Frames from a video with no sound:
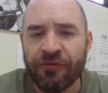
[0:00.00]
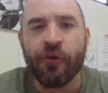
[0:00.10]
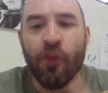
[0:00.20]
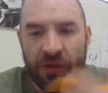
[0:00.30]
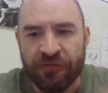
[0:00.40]

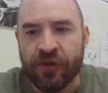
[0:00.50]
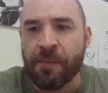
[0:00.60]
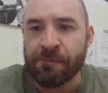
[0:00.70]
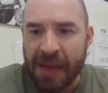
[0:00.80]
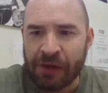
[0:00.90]
And I feel
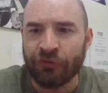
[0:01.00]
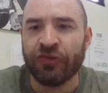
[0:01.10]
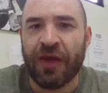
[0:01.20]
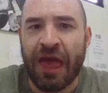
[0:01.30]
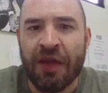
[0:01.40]
with the
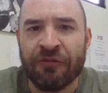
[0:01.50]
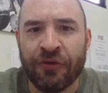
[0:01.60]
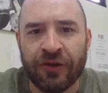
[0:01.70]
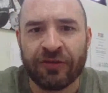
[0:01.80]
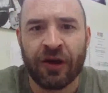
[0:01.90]
amount of
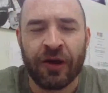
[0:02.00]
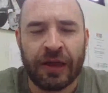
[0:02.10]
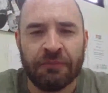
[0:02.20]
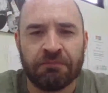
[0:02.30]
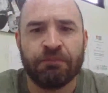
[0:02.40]

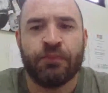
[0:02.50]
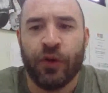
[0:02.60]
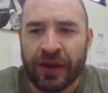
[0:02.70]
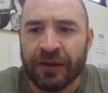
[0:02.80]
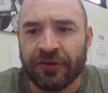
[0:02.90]
effort I
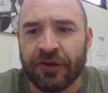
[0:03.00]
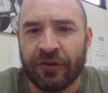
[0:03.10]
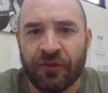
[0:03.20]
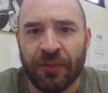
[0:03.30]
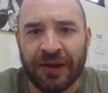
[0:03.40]
put
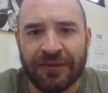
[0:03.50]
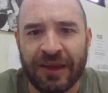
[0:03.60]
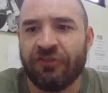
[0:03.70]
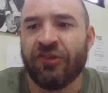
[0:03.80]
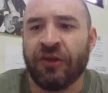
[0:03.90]
into
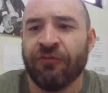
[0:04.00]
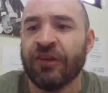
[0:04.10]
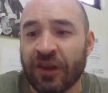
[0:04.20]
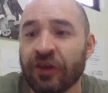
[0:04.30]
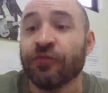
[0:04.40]
my teaching,